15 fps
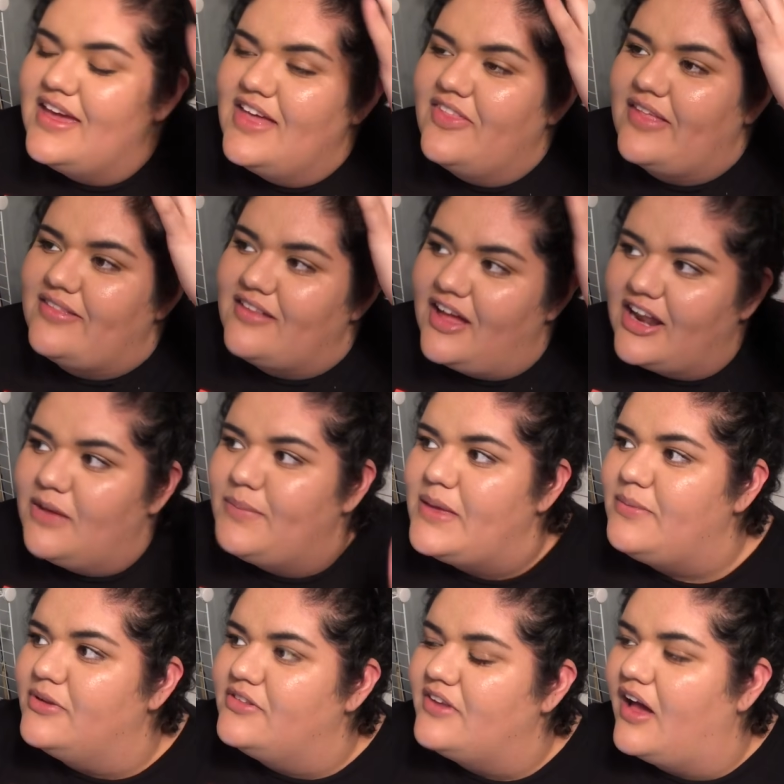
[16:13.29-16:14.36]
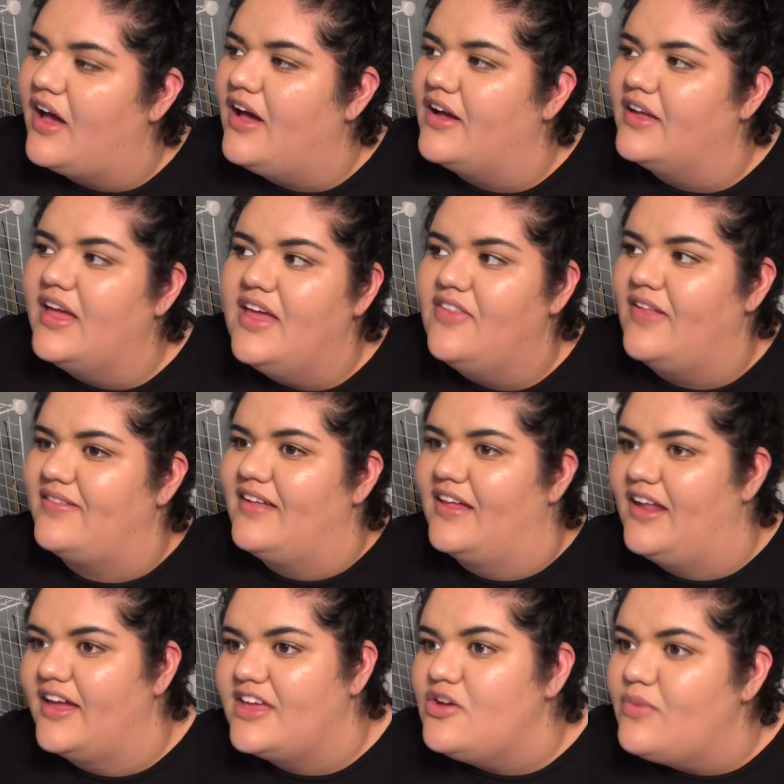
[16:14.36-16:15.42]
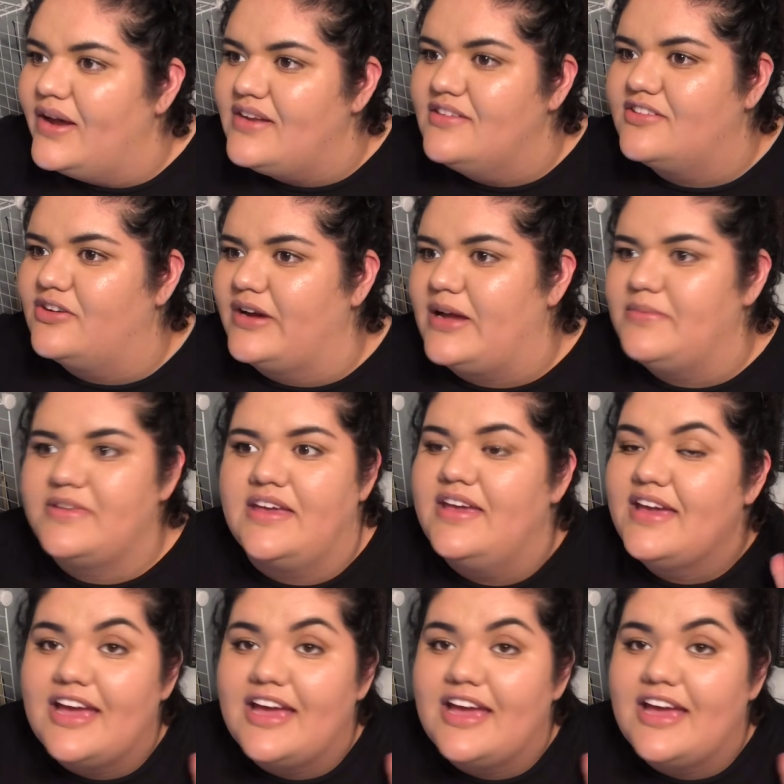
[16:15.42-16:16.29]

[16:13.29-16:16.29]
That's not how people talk. That's not how you write a script.